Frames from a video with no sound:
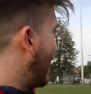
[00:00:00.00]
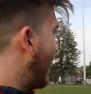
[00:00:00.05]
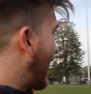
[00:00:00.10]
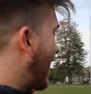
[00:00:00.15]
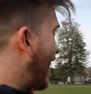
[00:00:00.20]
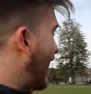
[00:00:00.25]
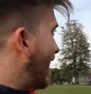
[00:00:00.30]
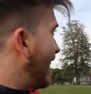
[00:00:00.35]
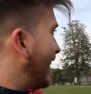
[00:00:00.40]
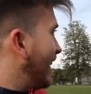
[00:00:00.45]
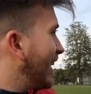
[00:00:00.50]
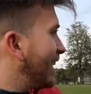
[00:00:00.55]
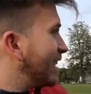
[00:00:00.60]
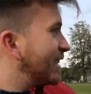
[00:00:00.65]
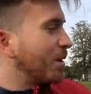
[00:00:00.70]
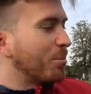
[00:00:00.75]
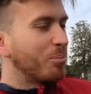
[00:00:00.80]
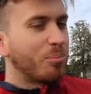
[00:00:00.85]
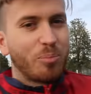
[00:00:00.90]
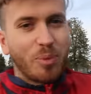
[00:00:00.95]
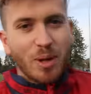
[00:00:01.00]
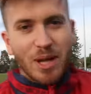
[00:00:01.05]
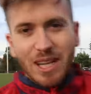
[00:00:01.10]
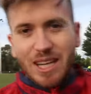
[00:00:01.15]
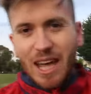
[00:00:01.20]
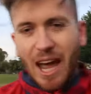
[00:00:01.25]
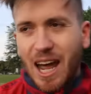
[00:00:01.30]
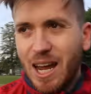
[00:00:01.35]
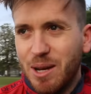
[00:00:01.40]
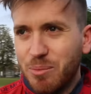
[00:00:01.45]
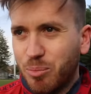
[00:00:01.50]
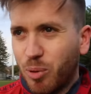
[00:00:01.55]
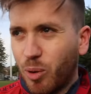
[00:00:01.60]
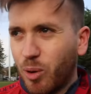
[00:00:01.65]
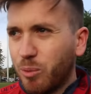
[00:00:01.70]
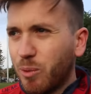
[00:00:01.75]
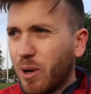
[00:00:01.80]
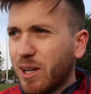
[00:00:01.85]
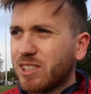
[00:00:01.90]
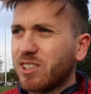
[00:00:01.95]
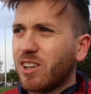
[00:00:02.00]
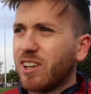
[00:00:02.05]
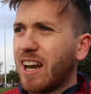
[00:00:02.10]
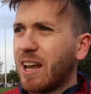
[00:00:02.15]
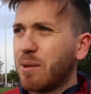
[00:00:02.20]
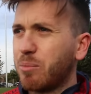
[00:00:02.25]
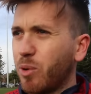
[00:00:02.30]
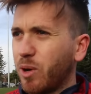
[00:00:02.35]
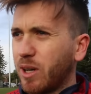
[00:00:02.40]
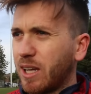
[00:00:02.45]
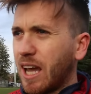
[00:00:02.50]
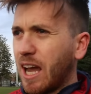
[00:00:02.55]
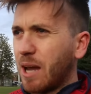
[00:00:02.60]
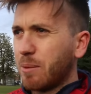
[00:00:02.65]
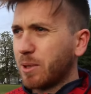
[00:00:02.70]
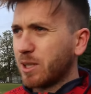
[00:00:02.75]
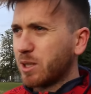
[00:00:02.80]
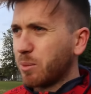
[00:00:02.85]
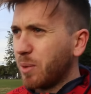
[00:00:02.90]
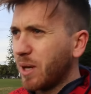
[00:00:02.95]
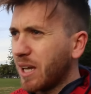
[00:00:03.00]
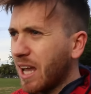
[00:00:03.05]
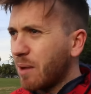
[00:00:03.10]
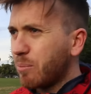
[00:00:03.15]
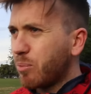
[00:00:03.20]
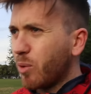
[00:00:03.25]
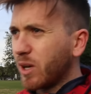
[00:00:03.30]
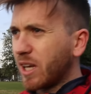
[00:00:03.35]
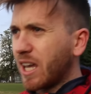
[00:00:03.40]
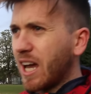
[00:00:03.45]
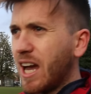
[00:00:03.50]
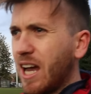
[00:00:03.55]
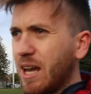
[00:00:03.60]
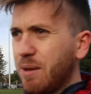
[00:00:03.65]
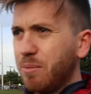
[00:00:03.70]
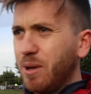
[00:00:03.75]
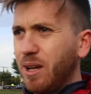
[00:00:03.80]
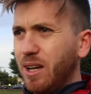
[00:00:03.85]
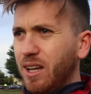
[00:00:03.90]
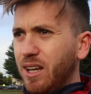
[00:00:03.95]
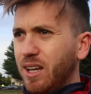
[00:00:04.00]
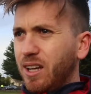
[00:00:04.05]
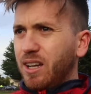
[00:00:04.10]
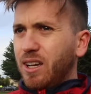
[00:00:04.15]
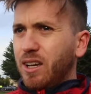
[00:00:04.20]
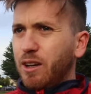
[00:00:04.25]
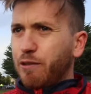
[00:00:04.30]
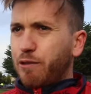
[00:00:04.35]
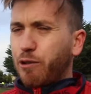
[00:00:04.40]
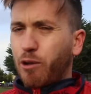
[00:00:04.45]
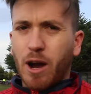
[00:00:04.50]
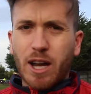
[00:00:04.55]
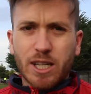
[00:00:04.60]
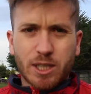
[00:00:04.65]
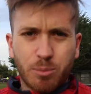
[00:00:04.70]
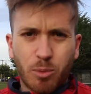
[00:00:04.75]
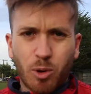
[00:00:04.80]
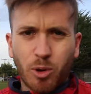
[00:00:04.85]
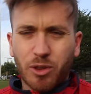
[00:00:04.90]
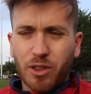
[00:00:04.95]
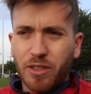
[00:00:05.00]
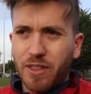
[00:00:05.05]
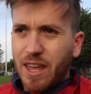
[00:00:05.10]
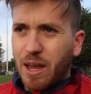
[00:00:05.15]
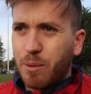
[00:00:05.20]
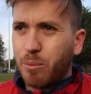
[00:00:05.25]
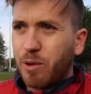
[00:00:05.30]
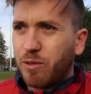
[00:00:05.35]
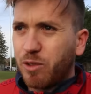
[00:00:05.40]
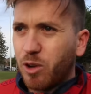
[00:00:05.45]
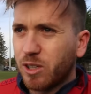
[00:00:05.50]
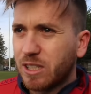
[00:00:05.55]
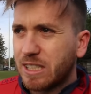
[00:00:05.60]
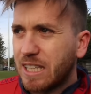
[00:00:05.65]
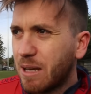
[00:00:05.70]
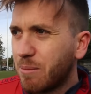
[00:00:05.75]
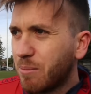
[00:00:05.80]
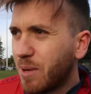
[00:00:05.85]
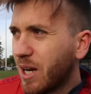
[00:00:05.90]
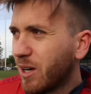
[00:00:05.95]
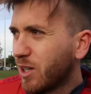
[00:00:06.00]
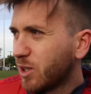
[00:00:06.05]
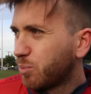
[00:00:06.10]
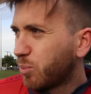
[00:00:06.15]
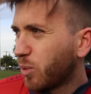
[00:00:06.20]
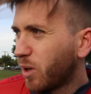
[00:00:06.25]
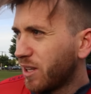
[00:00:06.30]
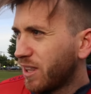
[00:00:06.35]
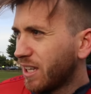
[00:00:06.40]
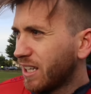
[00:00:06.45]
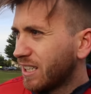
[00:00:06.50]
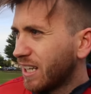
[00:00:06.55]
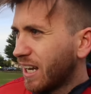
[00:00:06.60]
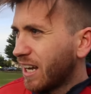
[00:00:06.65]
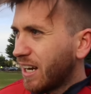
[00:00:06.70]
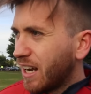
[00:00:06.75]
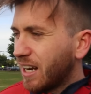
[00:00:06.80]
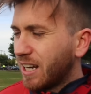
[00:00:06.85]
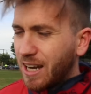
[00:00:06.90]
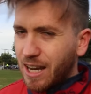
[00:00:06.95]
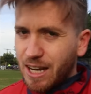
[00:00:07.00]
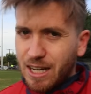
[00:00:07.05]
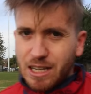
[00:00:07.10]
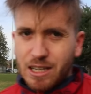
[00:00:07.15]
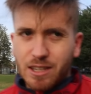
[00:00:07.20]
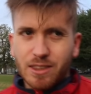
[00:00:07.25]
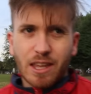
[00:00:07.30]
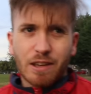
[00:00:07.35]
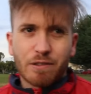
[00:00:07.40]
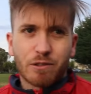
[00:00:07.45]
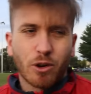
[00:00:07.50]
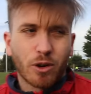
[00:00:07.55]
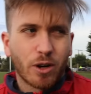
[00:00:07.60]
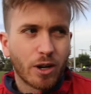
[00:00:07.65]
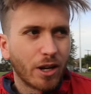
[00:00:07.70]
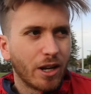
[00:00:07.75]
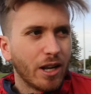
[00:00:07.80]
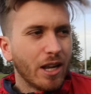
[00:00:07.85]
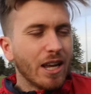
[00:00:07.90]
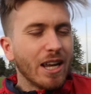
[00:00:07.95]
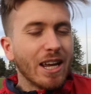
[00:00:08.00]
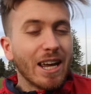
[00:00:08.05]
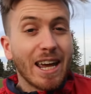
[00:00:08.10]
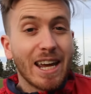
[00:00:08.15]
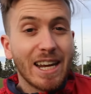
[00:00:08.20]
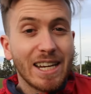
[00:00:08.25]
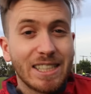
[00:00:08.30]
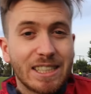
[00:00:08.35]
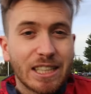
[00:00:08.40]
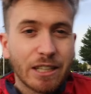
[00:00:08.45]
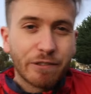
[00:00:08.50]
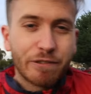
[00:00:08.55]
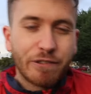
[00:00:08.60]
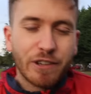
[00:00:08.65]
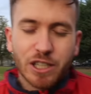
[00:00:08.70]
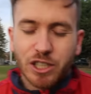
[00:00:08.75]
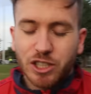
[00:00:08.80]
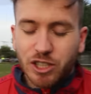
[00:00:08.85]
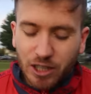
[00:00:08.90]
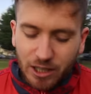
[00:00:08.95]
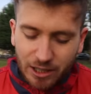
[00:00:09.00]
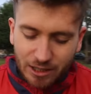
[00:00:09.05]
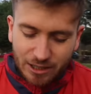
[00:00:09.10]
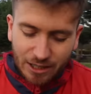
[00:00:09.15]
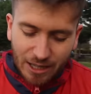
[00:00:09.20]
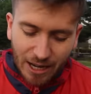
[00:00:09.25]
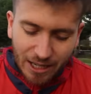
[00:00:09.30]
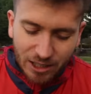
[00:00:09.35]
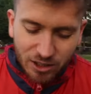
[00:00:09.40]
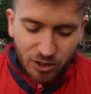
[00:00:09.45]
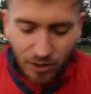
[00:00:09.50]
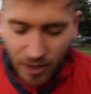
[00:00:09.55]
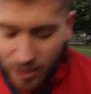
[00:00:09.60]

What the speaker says: And it's a big 8-point, well, it's not an 8-point game, but it's a big 8-point game for us more than them. We've got St. Mary's breathing down our neck. They've got a easier fixture today, so